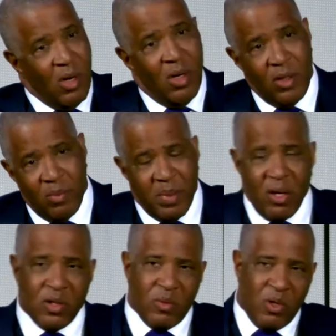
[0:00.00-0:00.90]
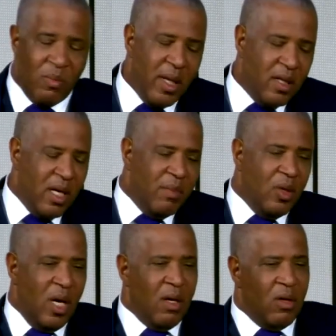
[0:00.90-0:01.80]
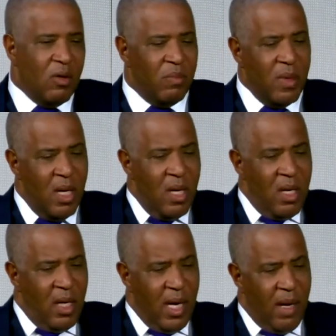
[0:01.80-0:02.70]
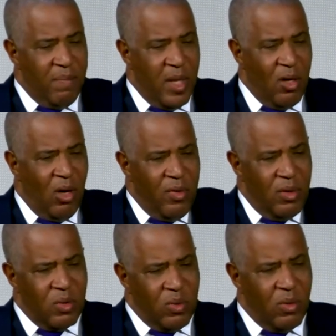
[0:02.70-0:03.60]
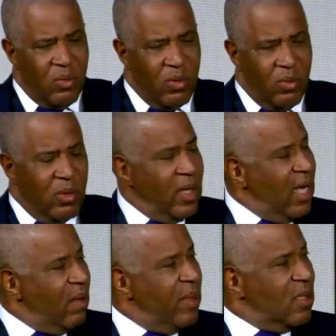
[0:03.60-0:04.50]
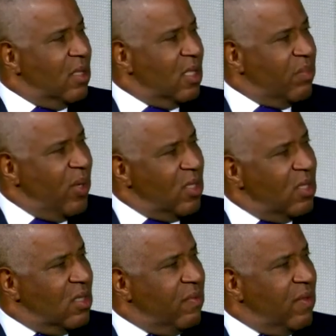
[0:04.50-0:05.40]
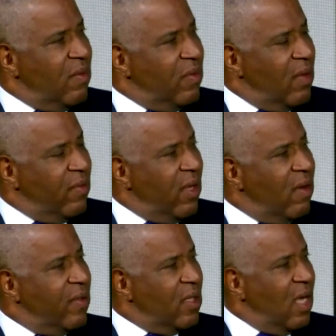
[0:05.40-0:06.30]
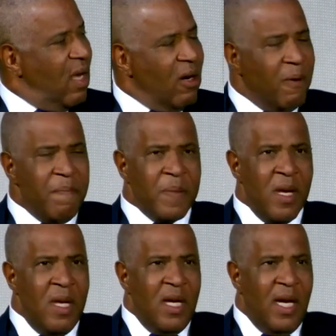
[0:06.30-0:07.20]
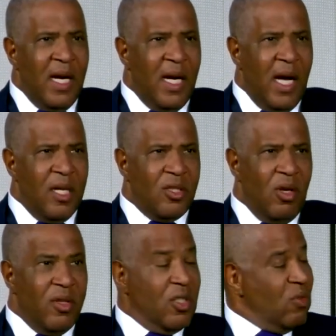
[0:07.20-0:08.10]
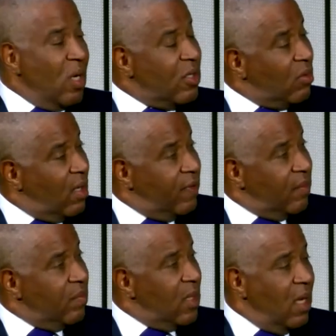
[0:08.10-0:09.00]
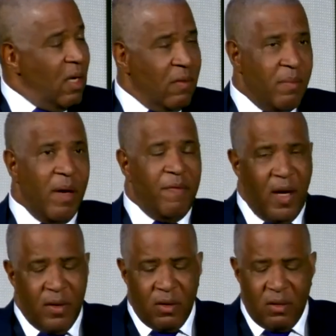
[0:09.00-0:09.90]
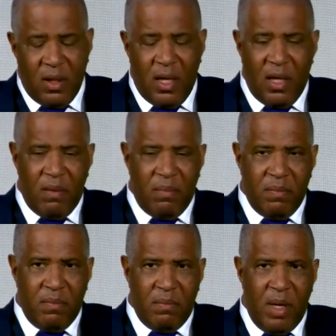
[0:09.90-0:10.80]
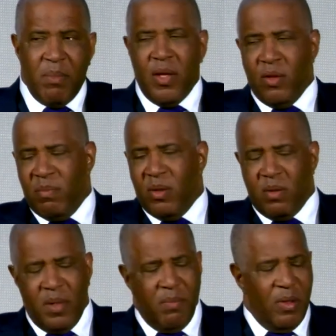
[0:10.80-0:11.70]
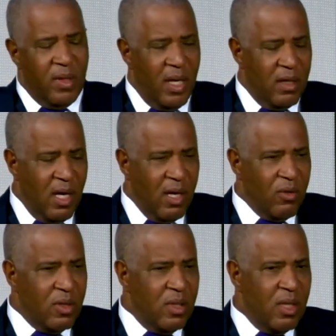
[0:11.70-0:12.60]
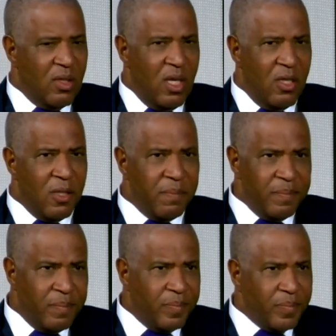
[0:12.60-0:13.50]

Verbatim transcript: wrong, your parents would know by the time you got home. Um, and all those were, were, were, elements and expressions of, of, of love and care. Uh, I saw the structure of it. Uh, my father, um, my mother, both they both had doctorates in education.